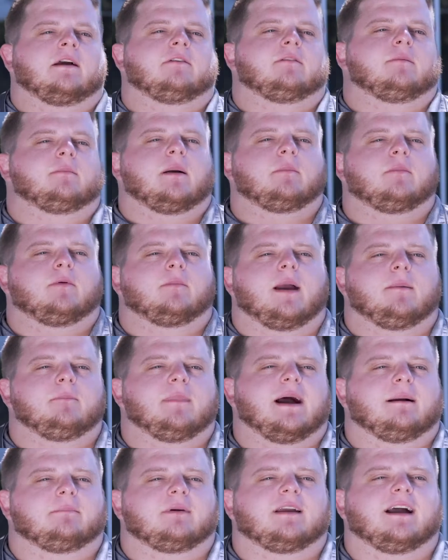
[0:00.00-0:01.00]
remember my
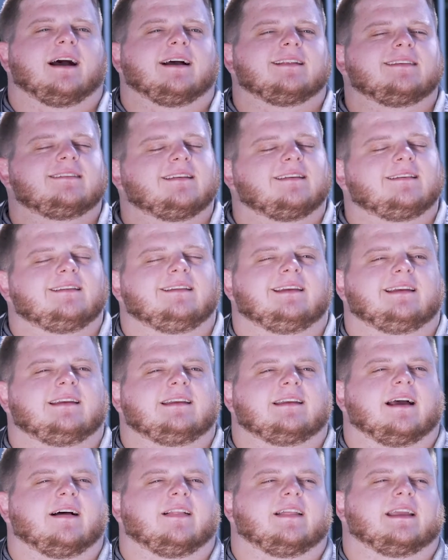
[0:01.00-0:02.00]
mom constantly
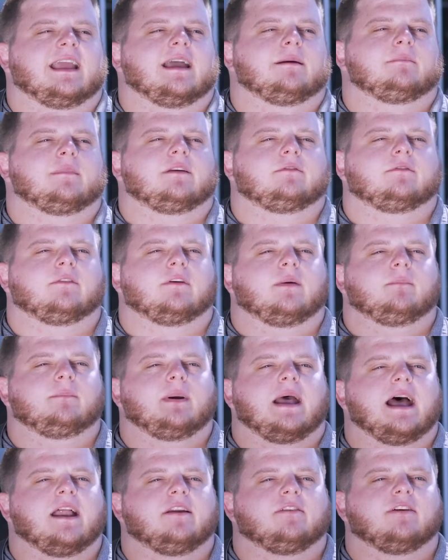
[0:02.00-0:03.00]
yelling at me for the
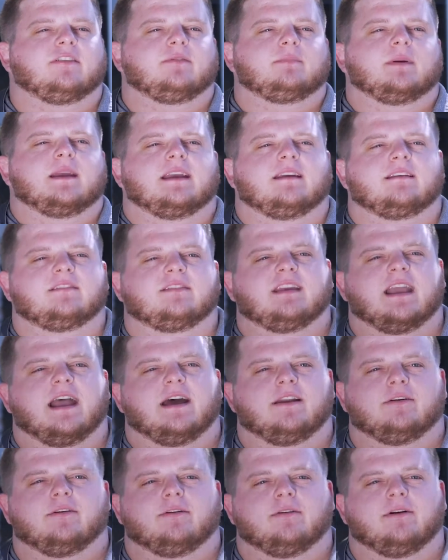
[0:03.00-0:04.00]
batteries being
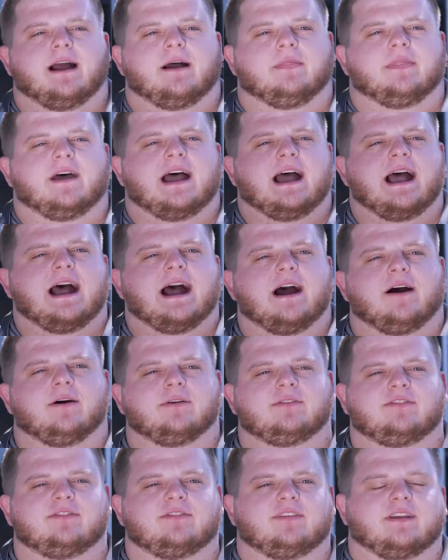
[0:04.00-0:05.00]
scattered around the
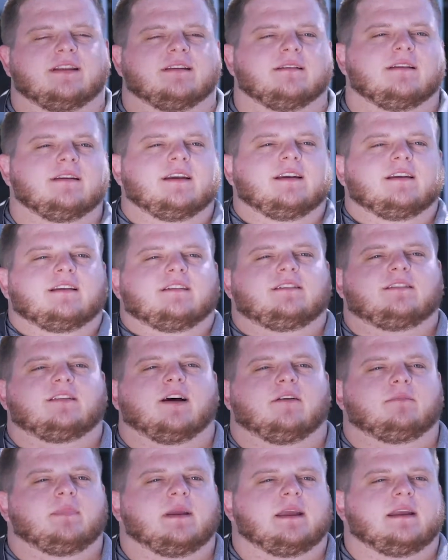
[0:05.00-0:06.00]
house and
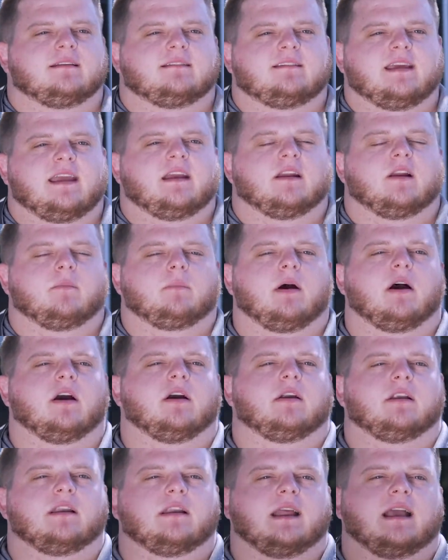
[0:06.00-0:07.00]
stuff being taken
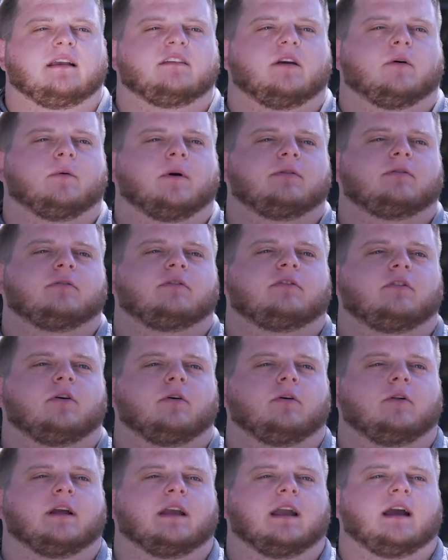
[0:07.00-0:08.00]
apart. And as I went through
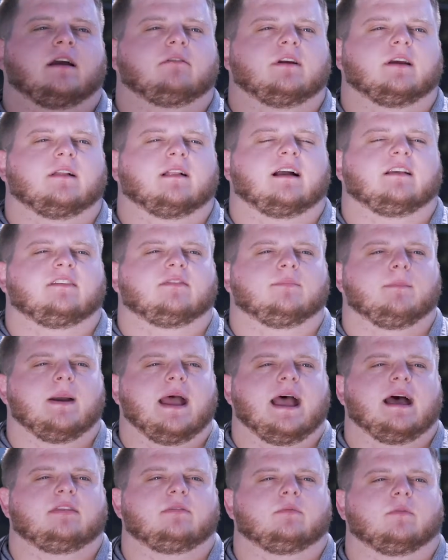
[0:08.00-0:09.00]
schooling, I realized
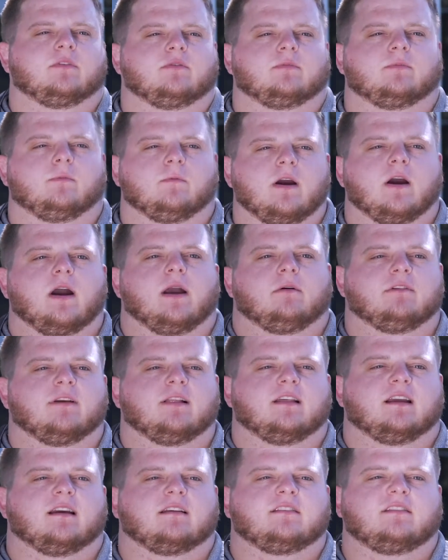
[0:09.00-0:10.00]
math was where I
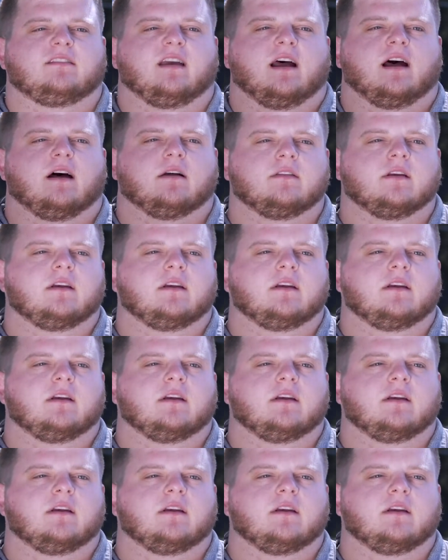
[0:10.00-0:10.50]
really excelled.